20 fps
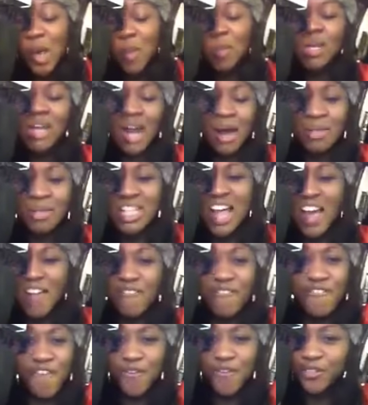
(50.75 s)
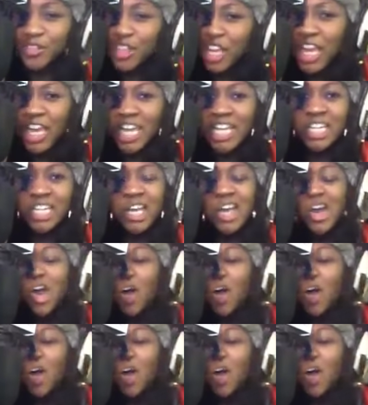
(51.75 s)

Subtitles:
when I was like 15.